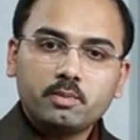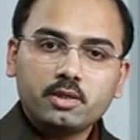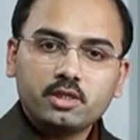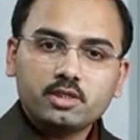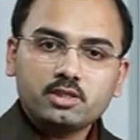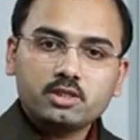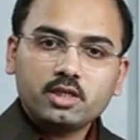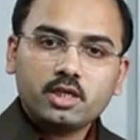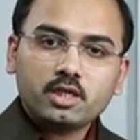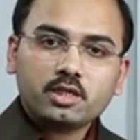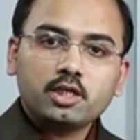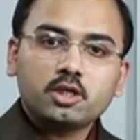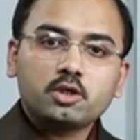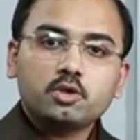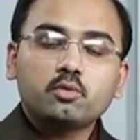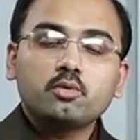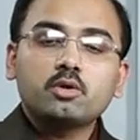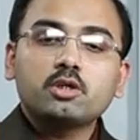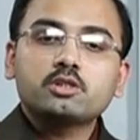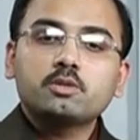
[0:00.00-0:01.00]
is directed
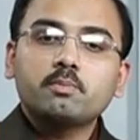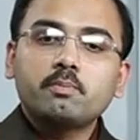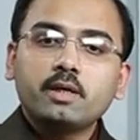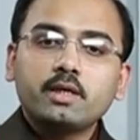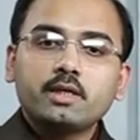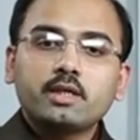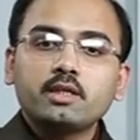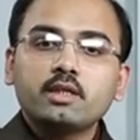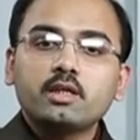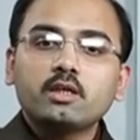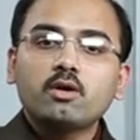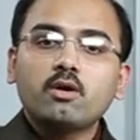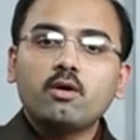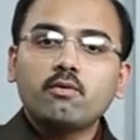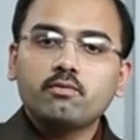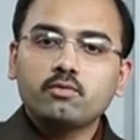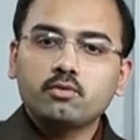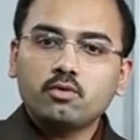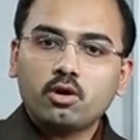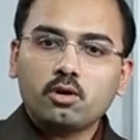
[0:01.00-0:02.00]
towards maintaining
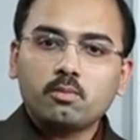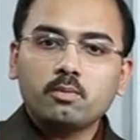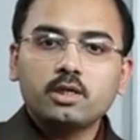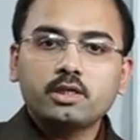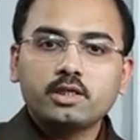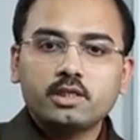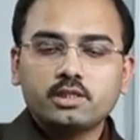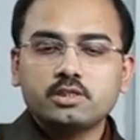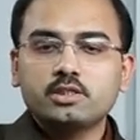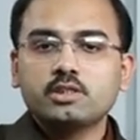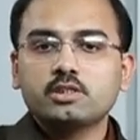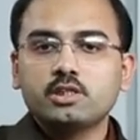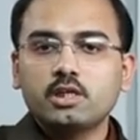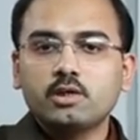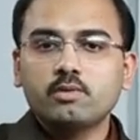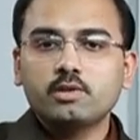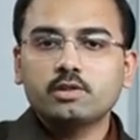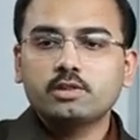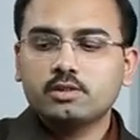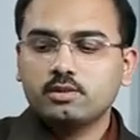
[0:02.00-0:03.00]
of normal TSH
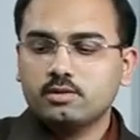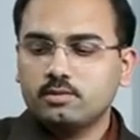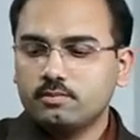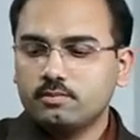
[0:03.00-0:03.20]
levels.